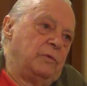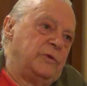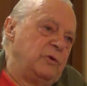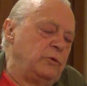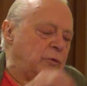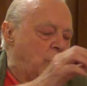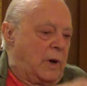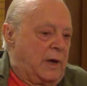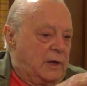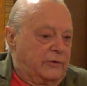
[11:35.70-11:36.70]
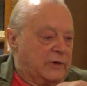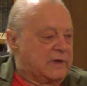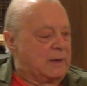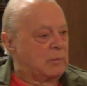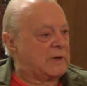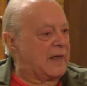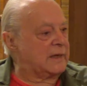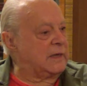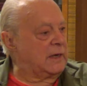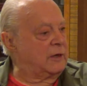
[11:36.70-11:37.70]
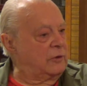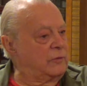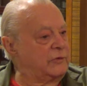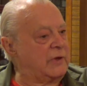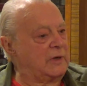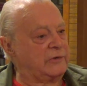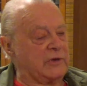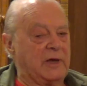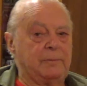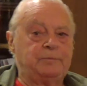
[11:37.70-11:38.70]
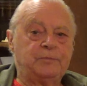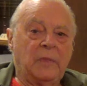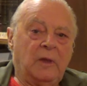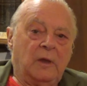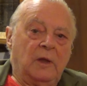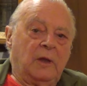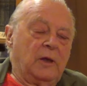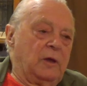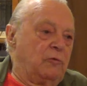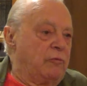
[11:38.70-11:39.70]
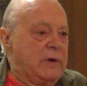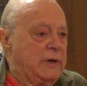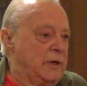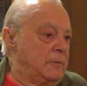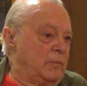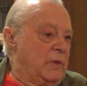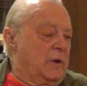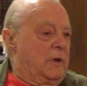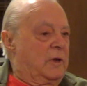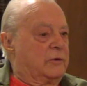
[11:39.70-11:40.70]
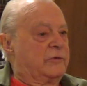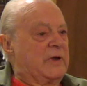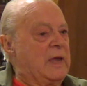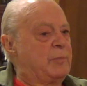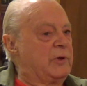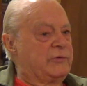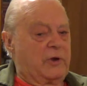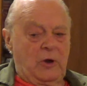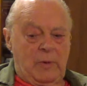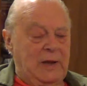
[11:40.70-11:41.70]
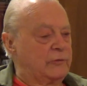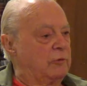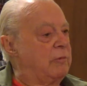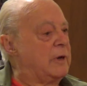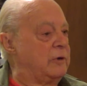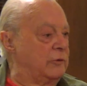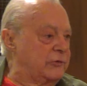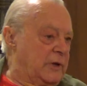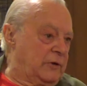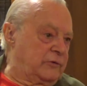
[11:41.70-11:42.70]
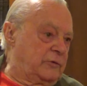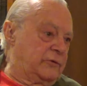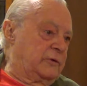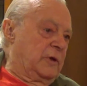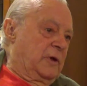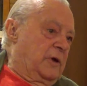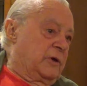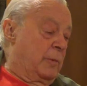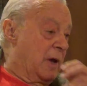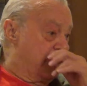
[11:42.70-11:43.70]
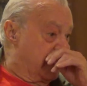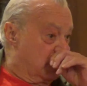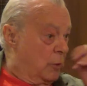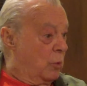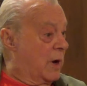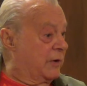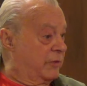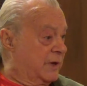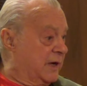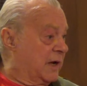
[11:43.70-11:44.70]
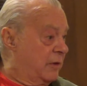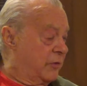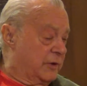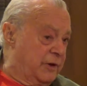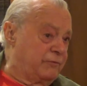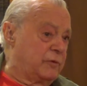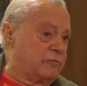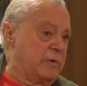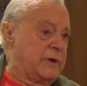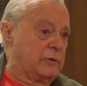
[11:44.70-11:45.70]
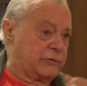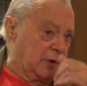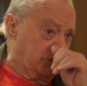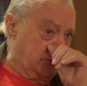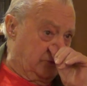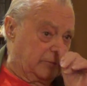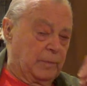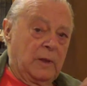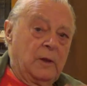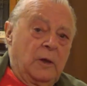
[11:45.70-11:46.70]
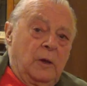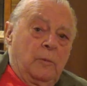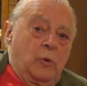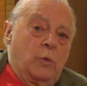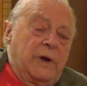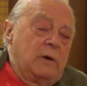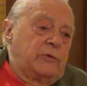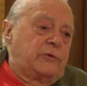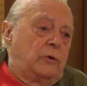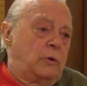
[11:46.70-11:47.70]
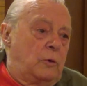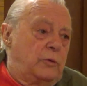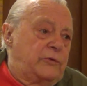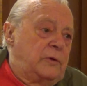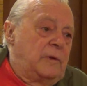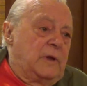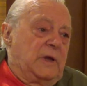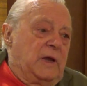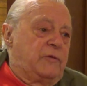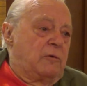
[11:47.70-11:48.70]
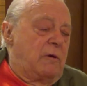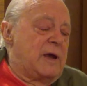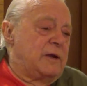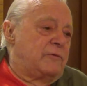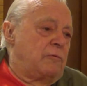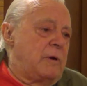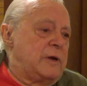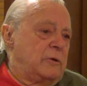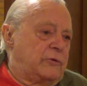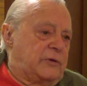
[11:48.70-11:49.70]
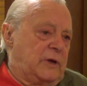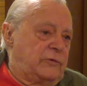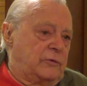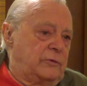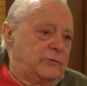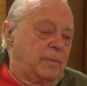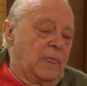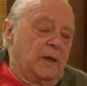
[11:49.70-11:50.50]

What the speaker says: news wire that came clanking in on the teletype, read it, and type it to go out to radio stations. And you might think, well, why do they need anything different for radio stations? But what I was taught was that if you're writing for radio stations,